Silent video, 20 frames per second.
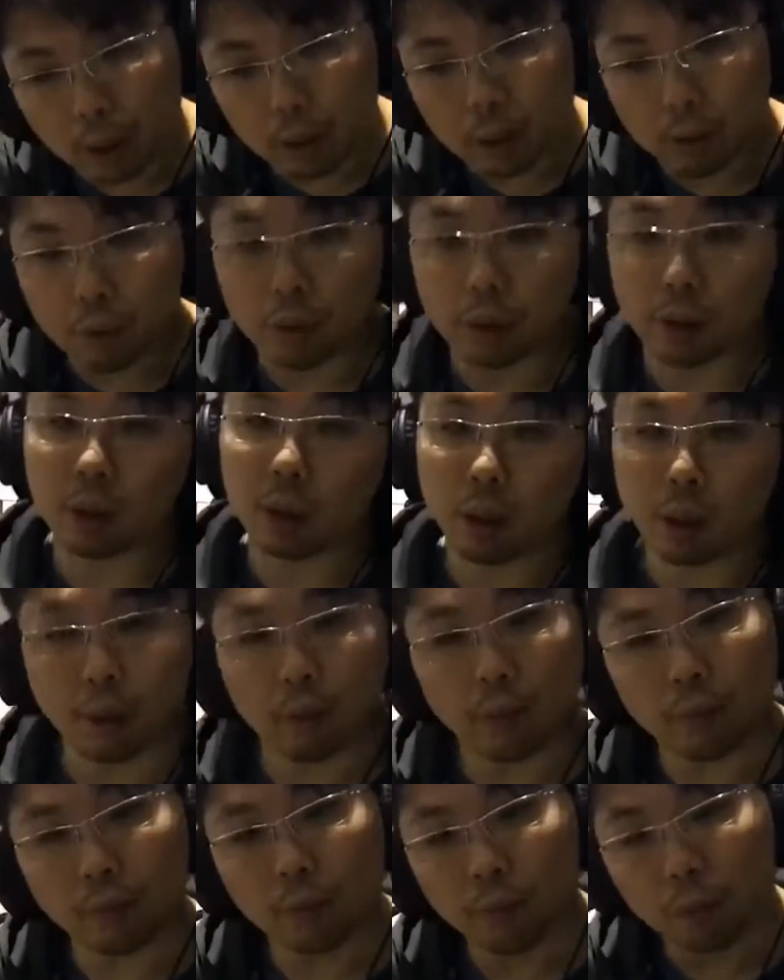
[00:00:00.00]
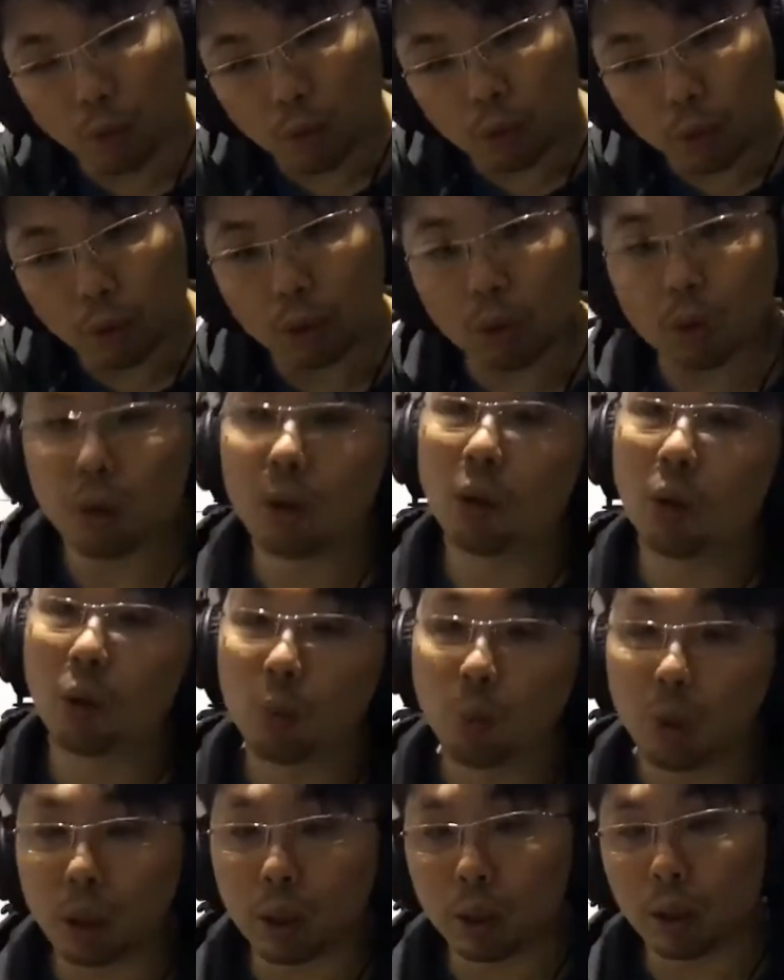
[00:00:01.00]
3 and 4.
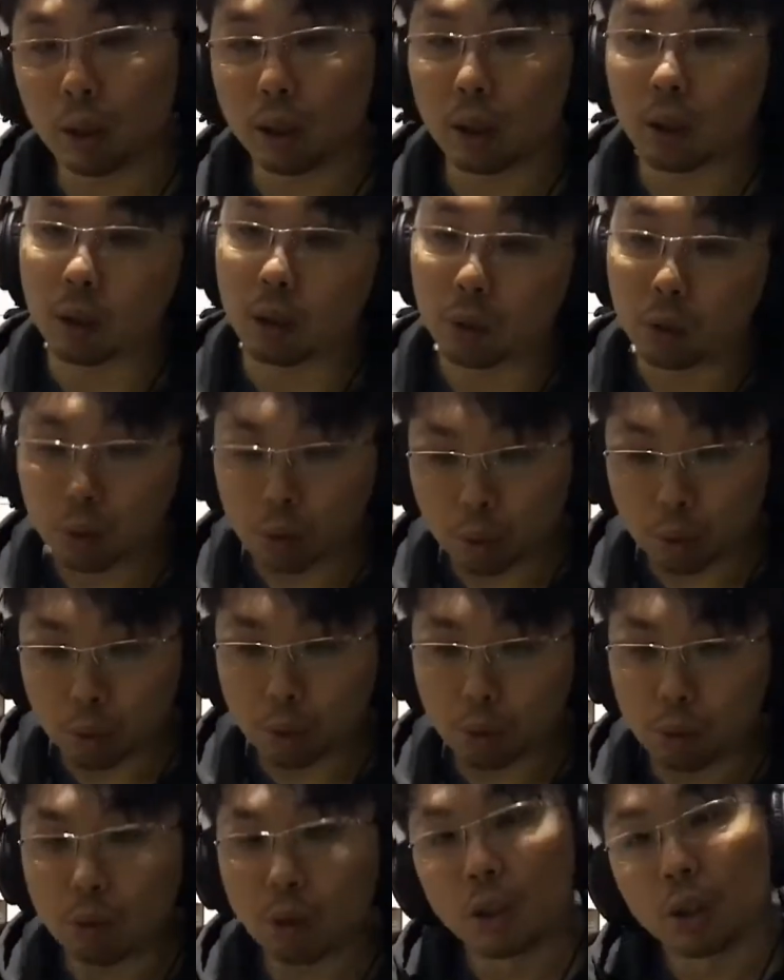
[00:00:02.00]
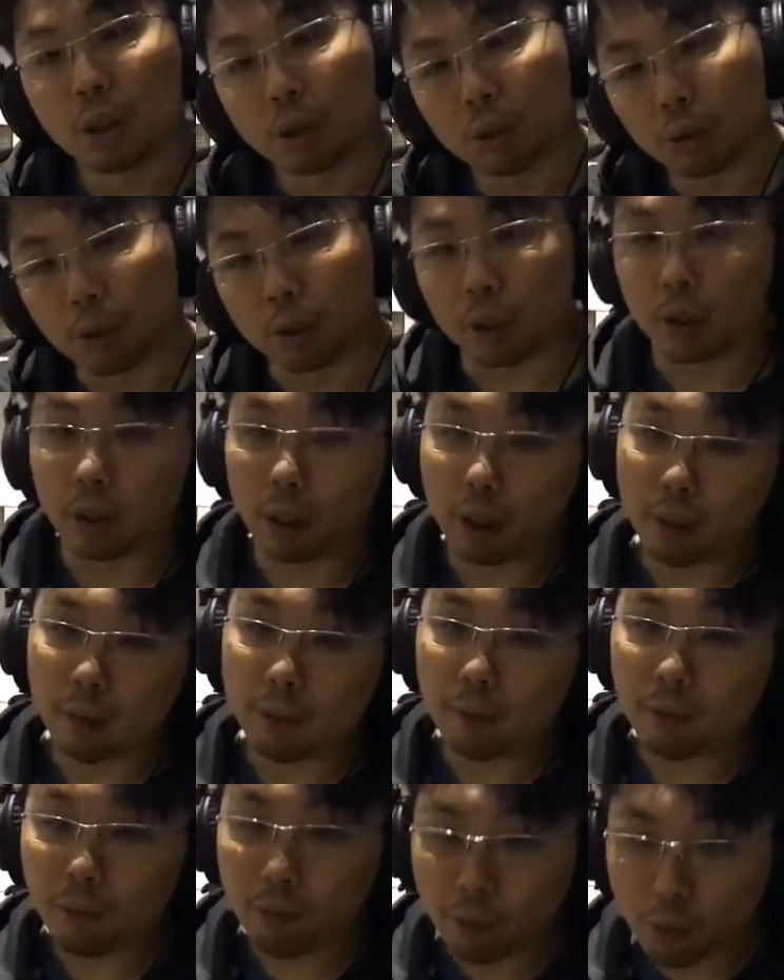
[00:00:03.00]
1 and 2, 3 and
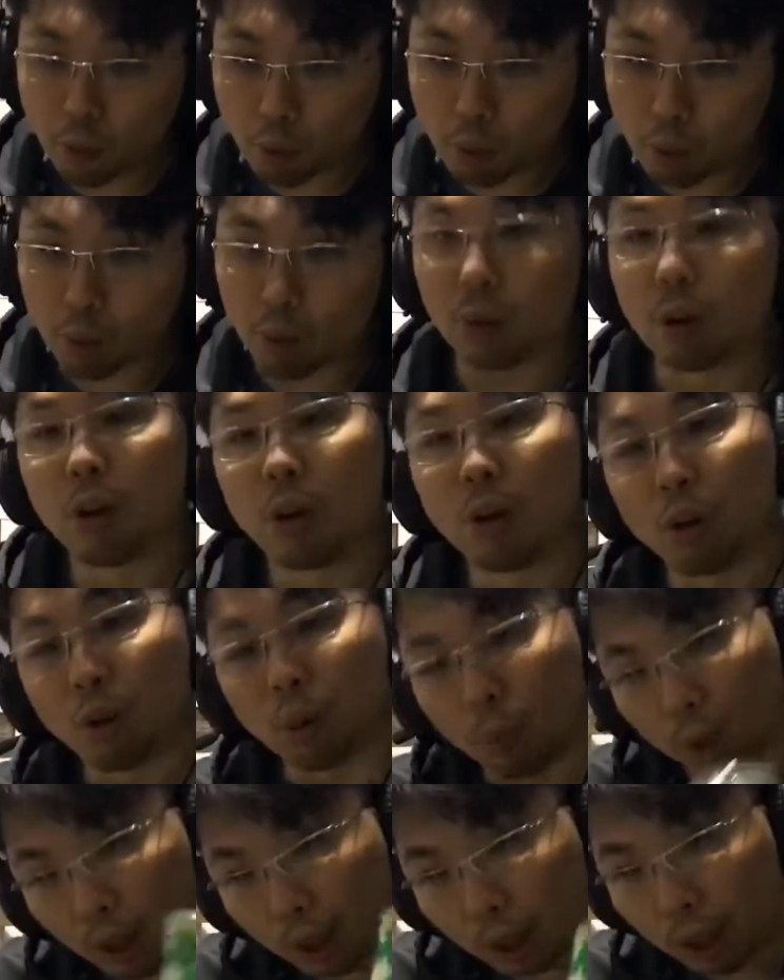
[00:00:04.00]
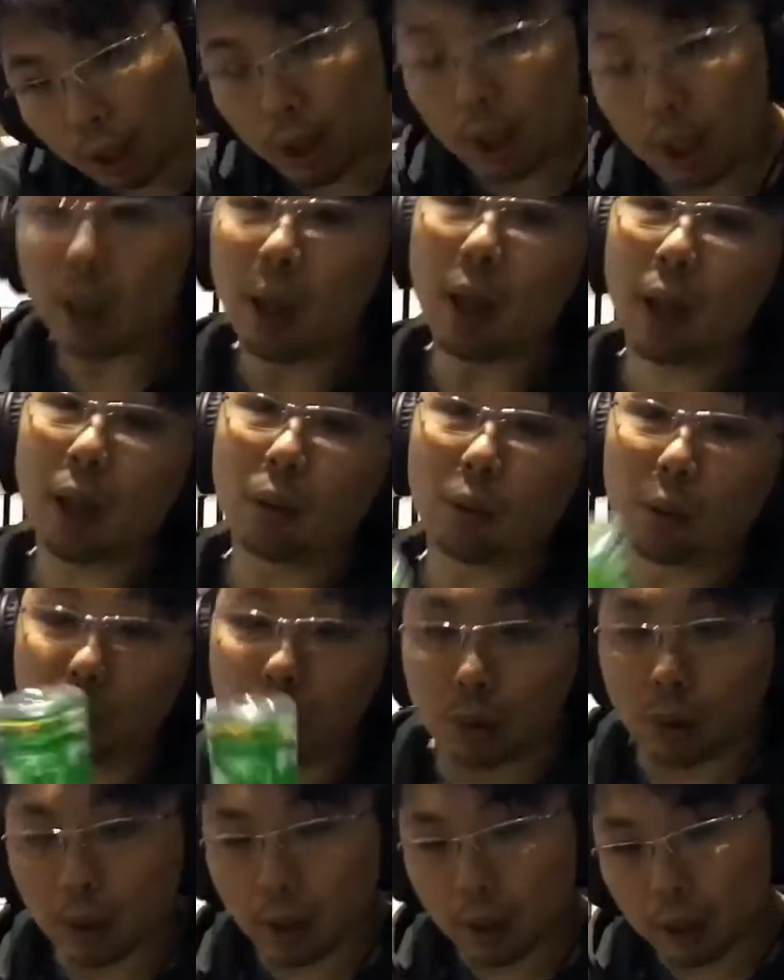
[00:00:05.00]
4. 1 and 2
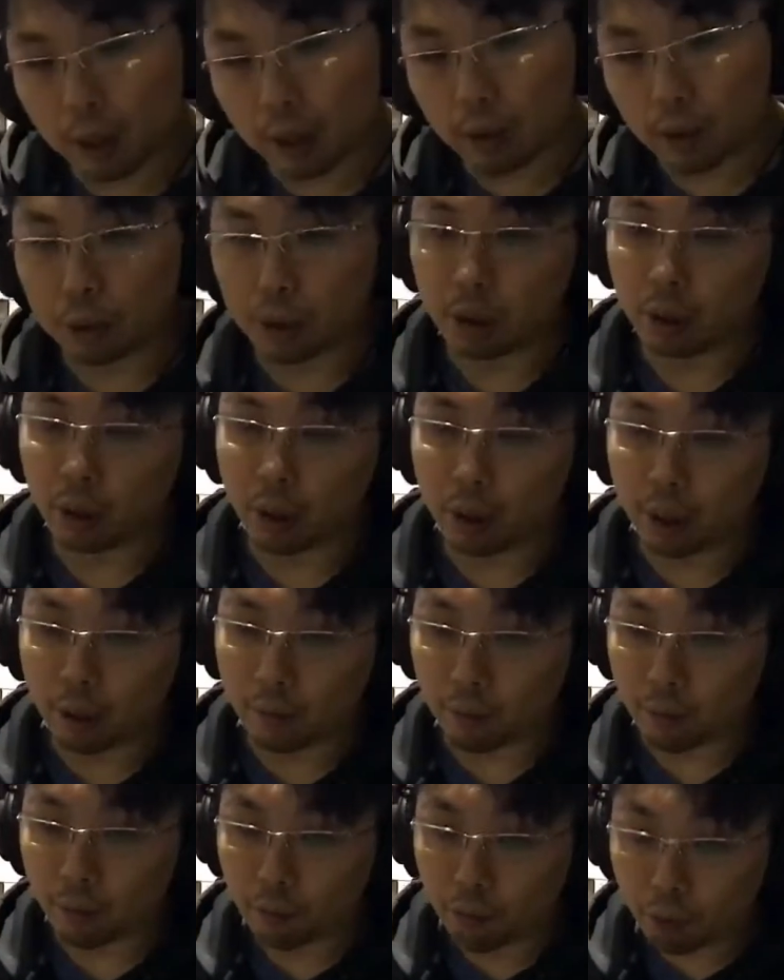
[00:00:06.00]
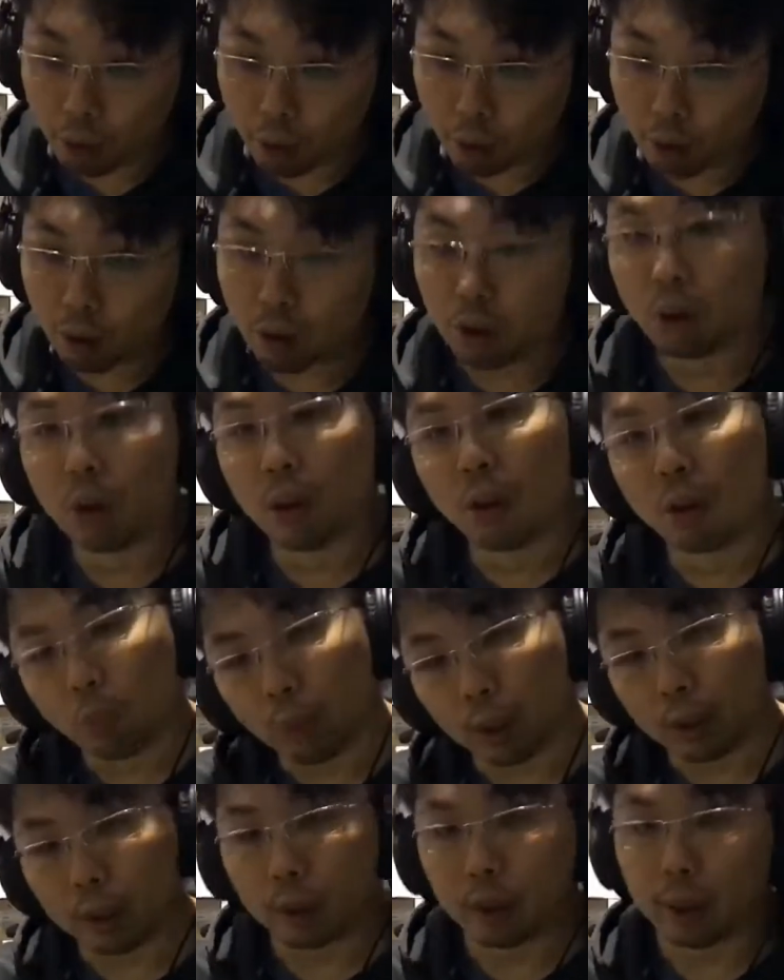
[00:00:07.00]
and 3 and 4.
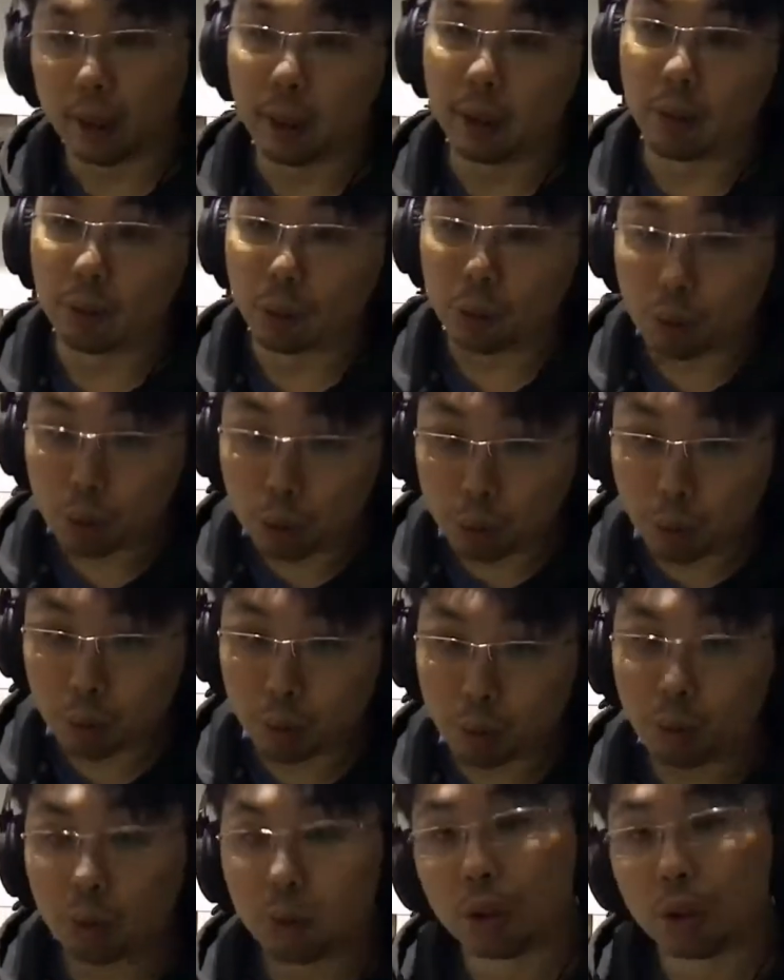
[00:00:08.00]
1 and 2,